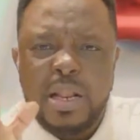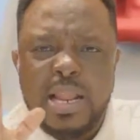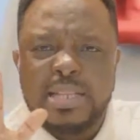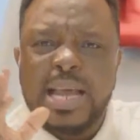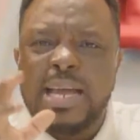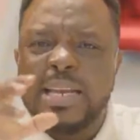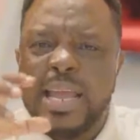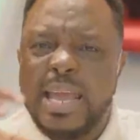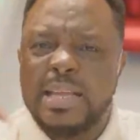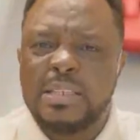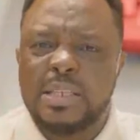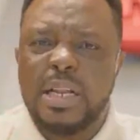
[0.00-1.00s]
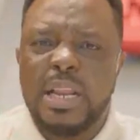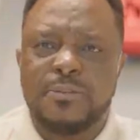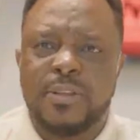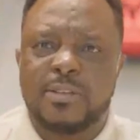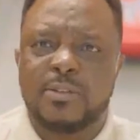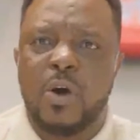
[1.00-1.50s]
Let an angel
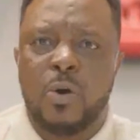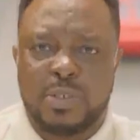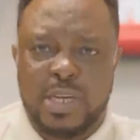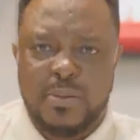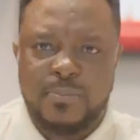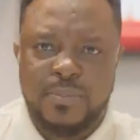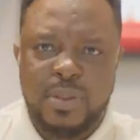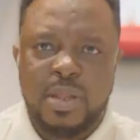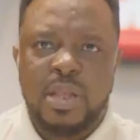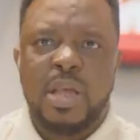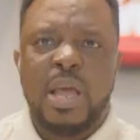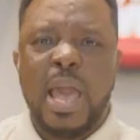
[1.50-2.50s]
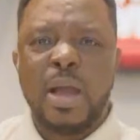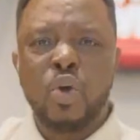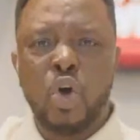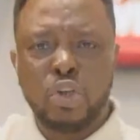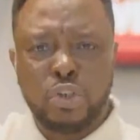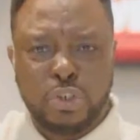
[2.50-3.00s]
leave this altar and
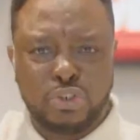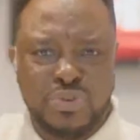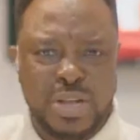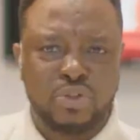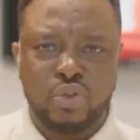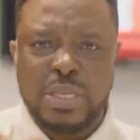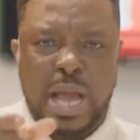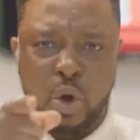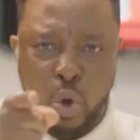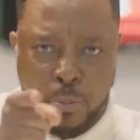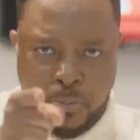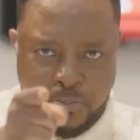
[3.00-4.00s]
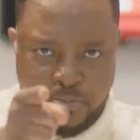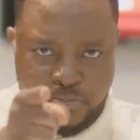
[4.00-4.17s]
go straight to their home.